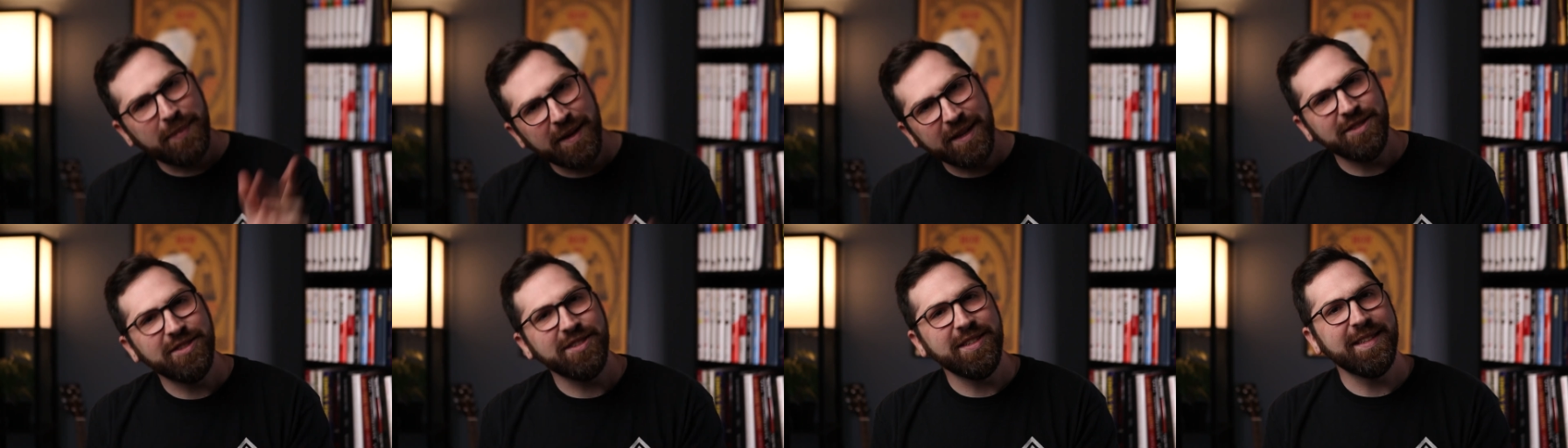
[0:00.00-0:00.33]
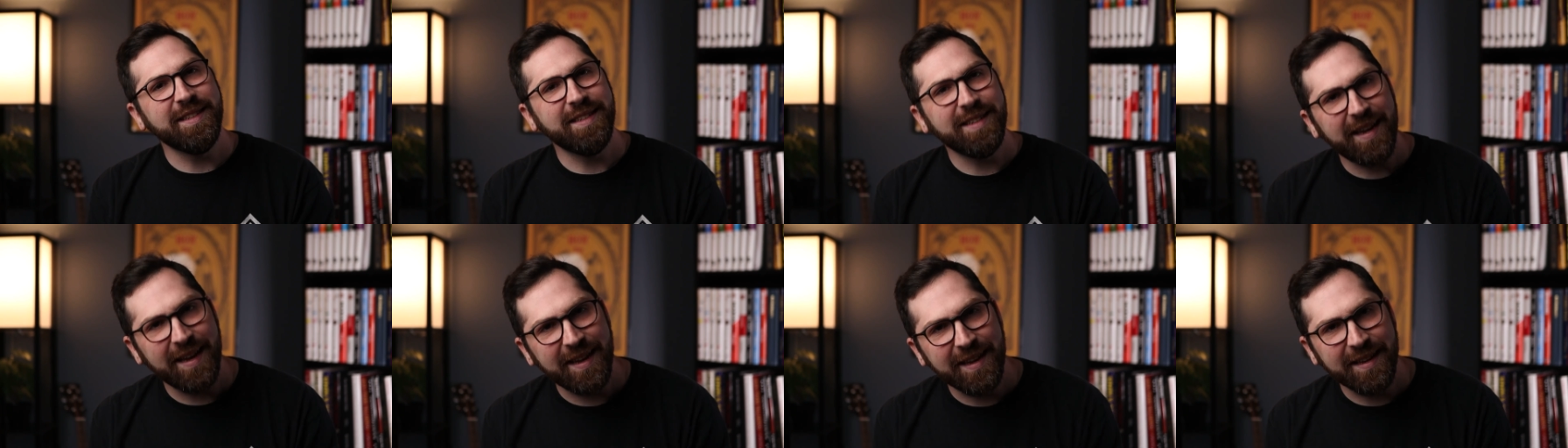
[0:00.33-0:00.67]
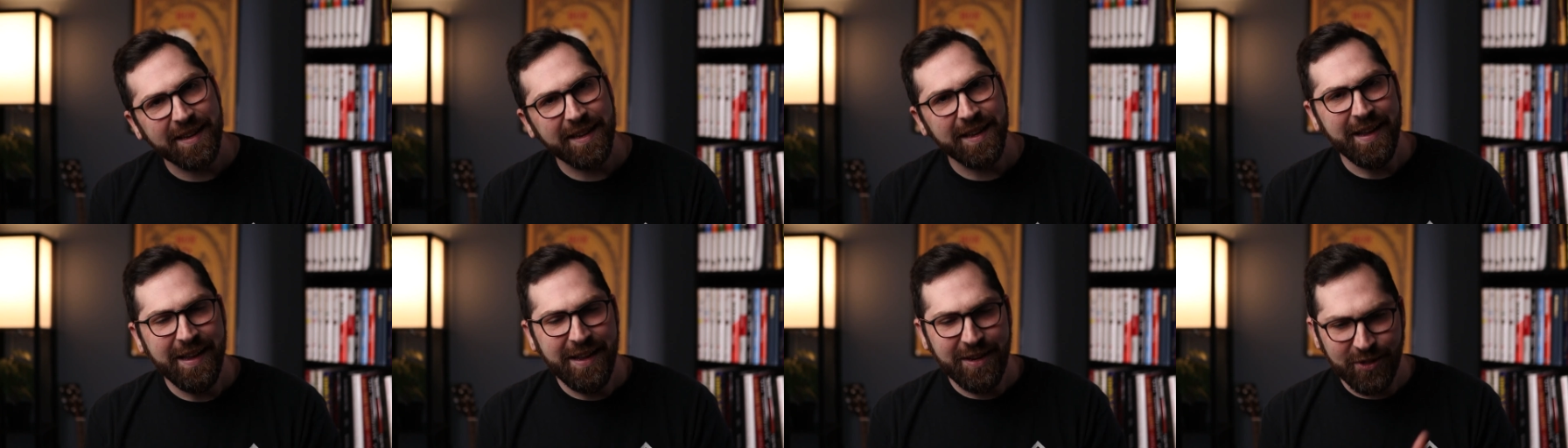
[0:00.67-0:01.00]
busy
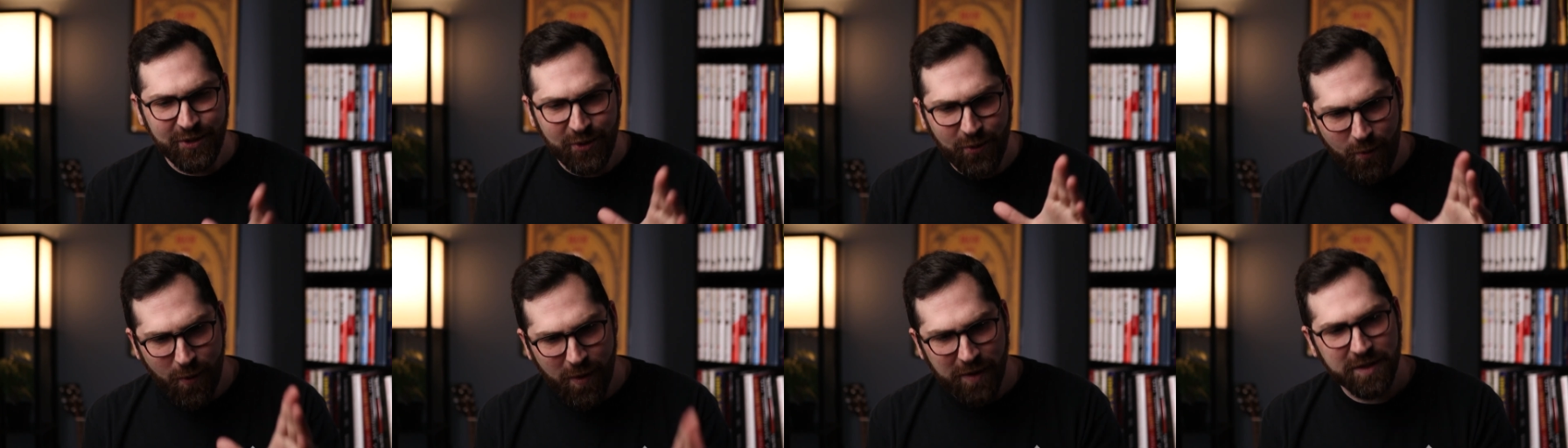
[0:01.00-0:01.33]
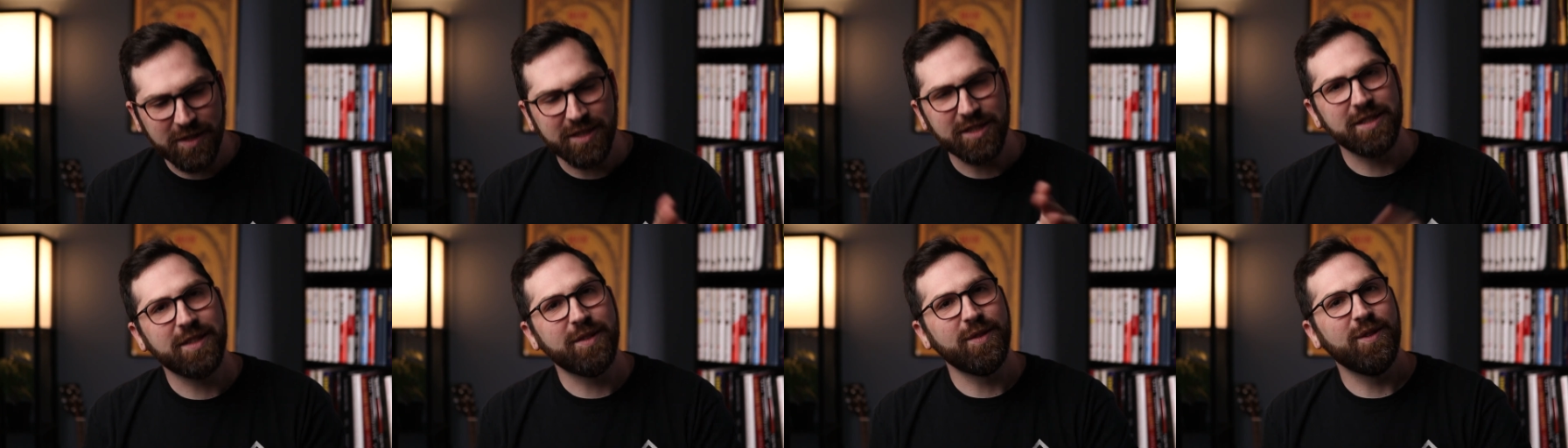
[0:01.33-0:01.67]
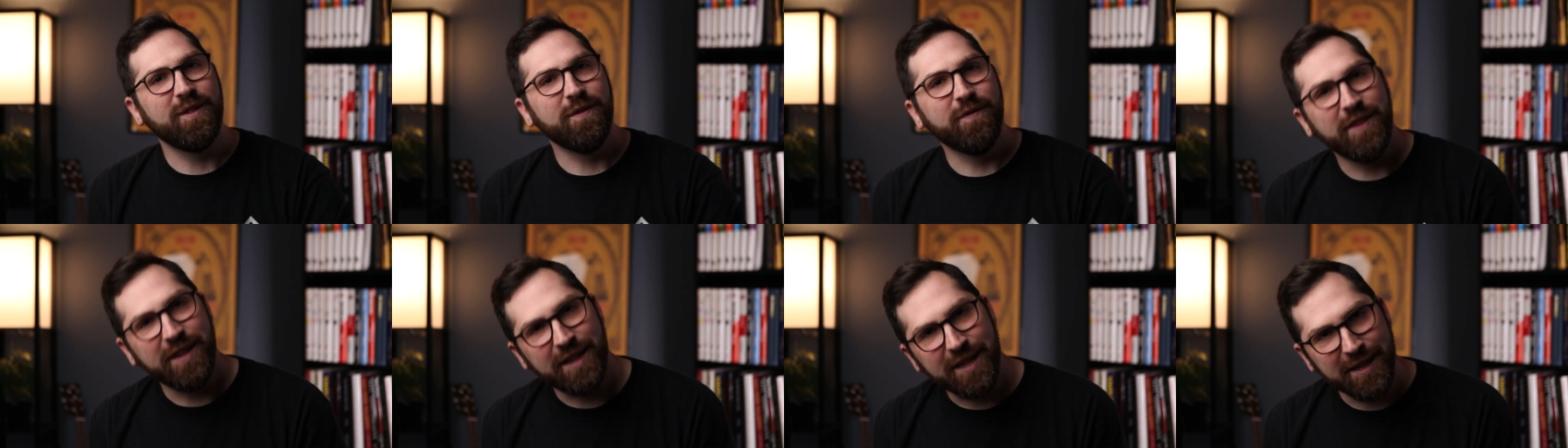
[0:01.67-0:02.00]
day to watch this
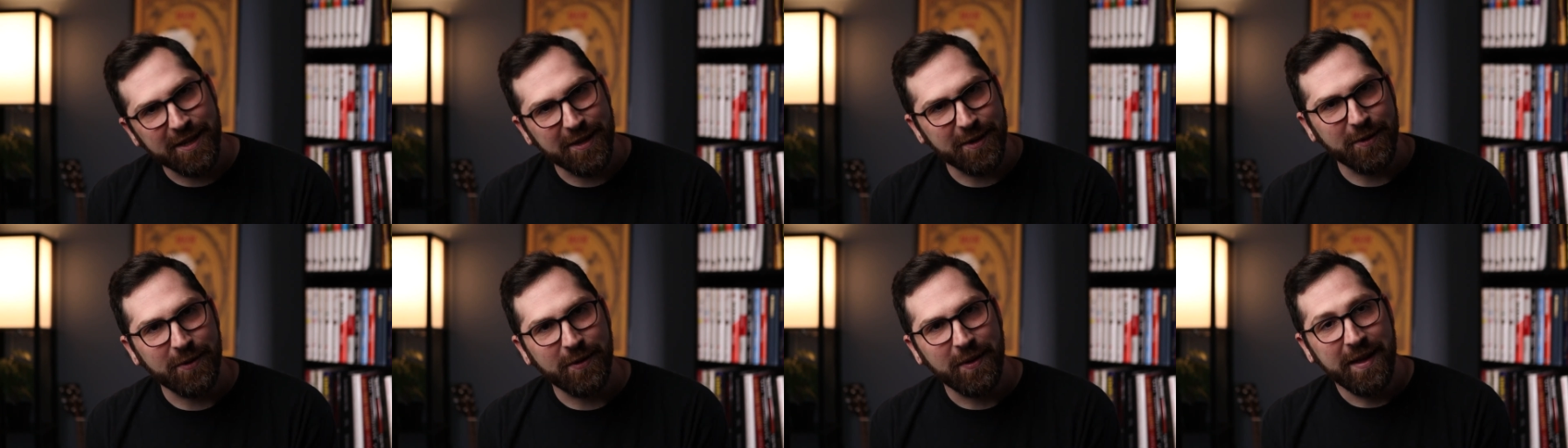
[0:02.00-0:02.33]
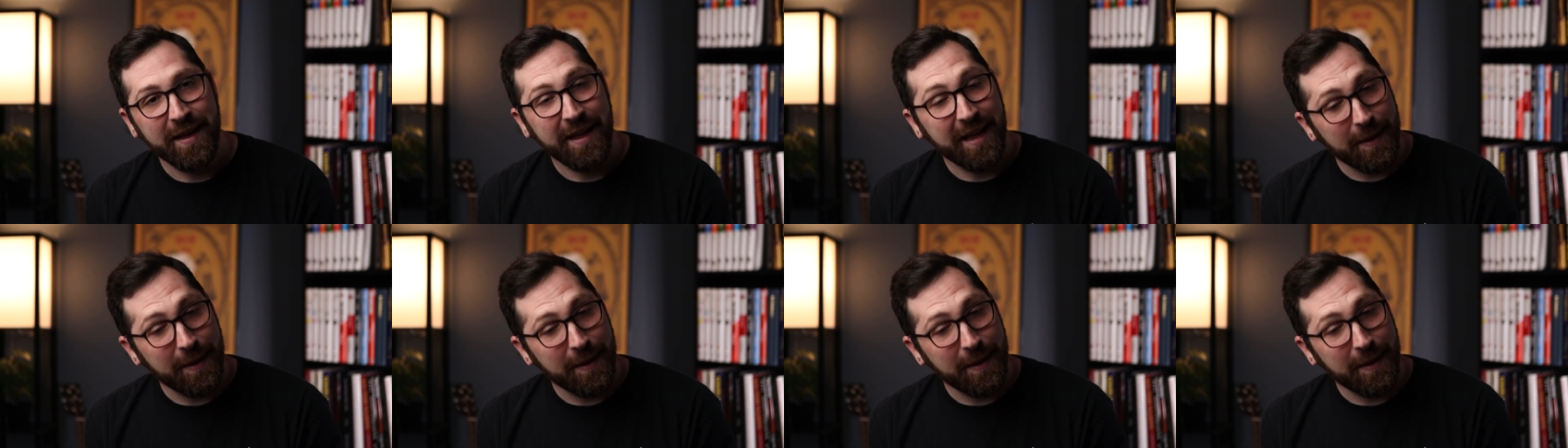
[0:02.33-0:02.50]
little video.